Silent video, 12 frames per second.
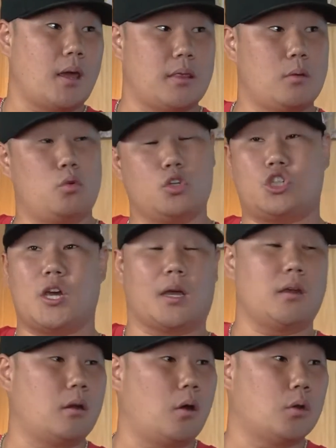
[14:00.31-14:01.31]
And then we'll check
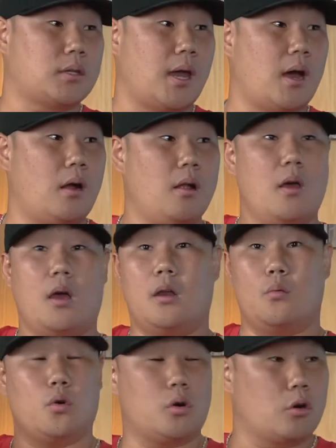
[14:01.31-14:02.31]
in a hotel, and
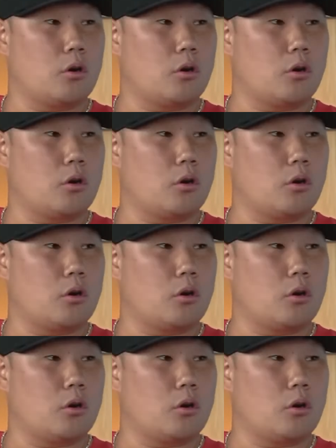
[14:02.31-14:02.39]
then we'll go to the